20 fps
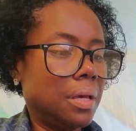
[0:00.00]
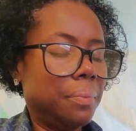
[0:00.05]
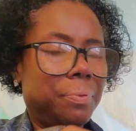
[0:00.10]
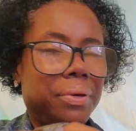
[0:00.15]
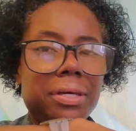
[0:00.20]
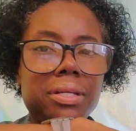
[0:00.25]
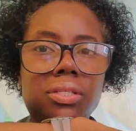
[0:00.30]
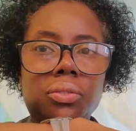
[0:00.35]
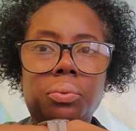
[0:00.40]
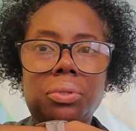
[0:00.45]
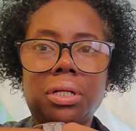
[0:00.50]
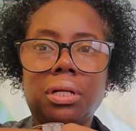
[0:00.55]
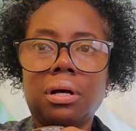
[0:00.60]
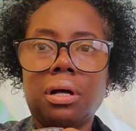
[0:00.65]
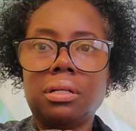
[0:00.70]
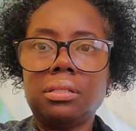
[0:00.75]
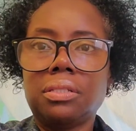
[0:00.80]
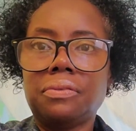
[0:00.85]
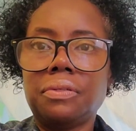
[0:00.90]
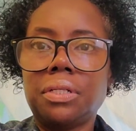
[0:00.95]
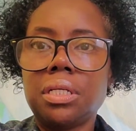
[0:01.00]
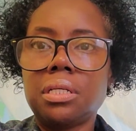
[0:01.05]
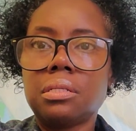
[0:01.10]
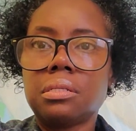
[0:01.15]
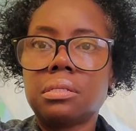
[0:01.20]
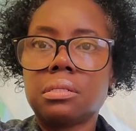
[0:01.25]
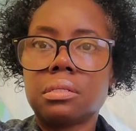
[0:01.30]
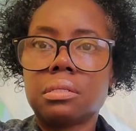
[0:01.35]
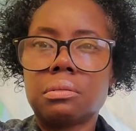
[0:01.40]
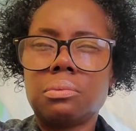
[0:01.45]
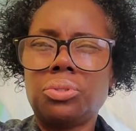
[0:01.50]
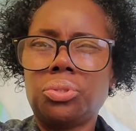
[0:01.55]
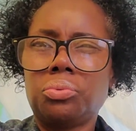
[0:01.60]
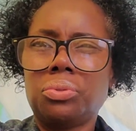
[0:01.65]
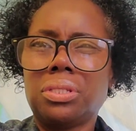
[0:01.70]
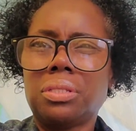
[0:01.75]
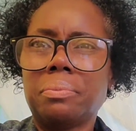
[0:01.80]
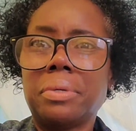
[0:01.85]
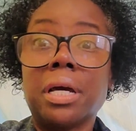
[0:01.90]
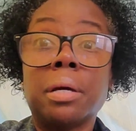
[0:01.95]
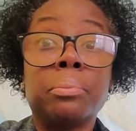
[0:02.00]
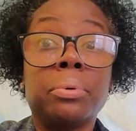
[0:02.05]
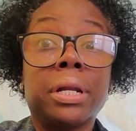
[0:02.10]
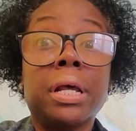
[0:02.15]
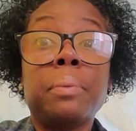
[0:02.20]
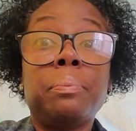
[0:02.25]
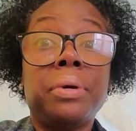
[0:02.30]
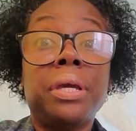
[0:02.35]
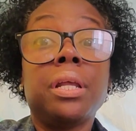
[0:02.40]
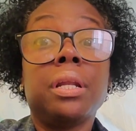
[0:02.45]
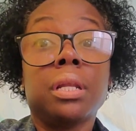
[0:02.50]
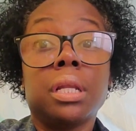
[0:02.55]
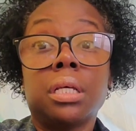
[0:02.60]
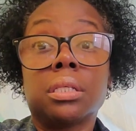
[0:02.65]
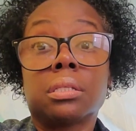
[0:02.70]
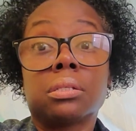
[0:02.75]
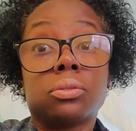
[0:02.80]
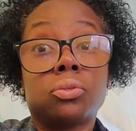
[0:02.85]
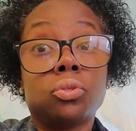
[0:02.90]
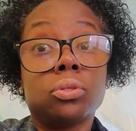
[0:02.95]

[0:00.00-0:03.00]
paid $20 for this, which wasn't bad, but I paid less.